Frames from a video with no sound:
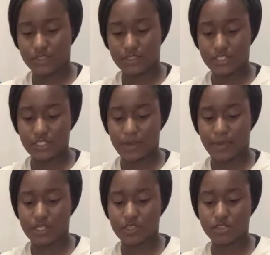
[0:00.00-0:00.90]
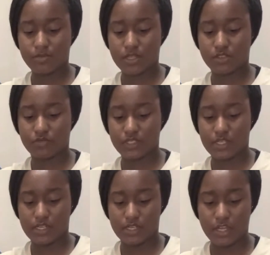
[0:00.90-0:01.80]
This champagne so smells really
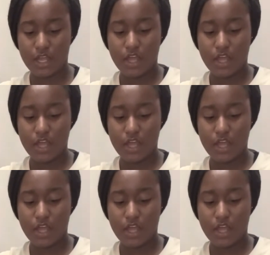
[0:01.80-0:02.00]
good.